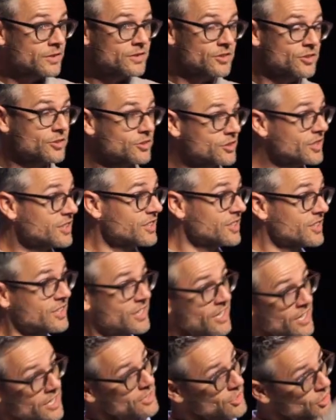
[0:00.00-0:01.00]
you're going to
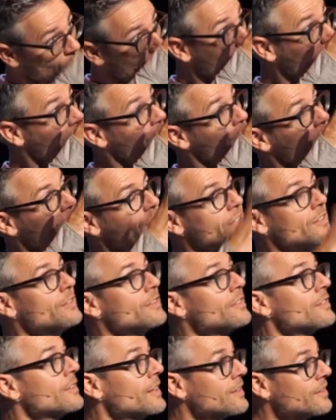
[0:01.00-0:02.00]
get your
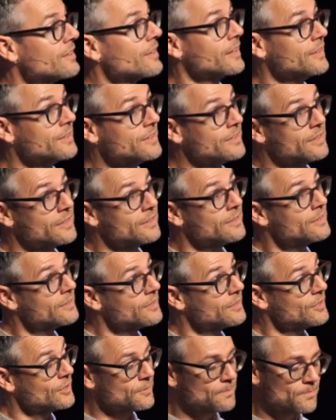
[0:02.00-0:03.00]
inheritance. That's the idea
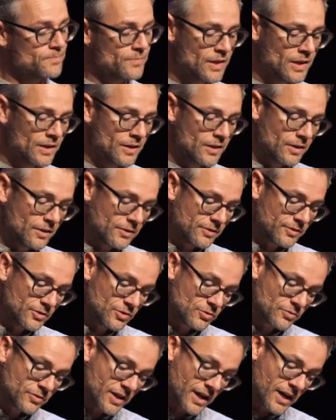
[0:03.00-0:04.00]
here. So
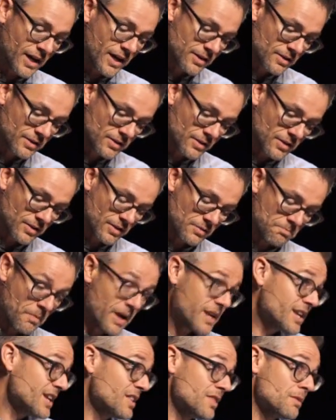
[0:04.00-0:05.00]
you've got the
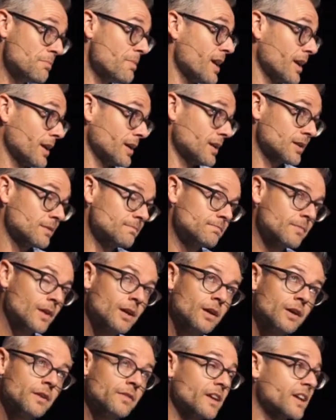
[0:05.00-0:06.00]
money in the bank
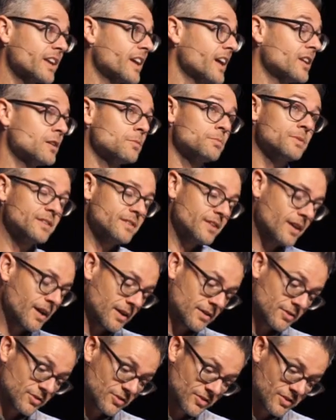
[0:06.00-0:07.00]
that cannot be
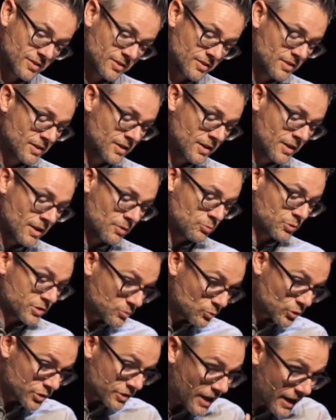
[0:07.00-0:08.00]
touched.
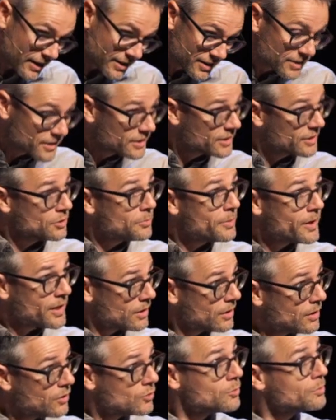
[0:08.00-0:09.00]
We're talking here about
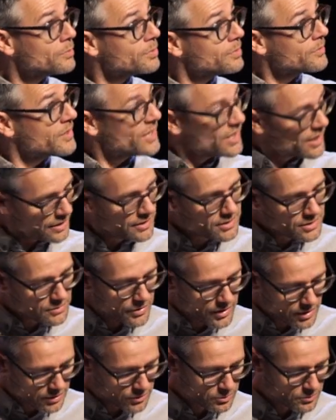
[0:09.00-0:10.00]
hope, the kind
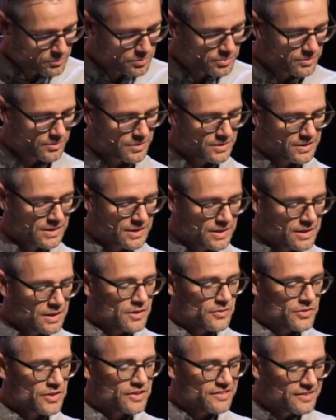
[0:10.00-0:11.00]
of hope
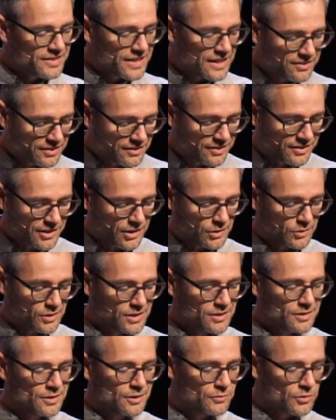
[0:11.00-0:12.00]
that's
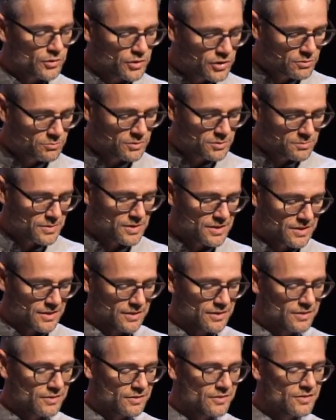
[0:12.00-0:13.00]
necessary for human
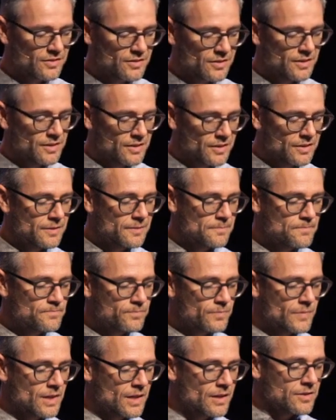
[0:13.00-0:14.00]
beings
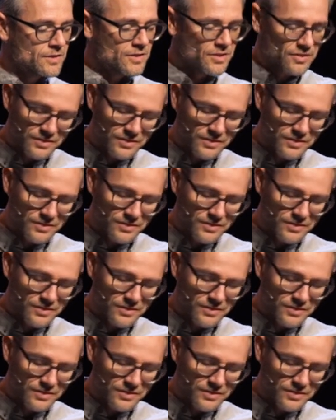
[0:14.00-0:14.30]
to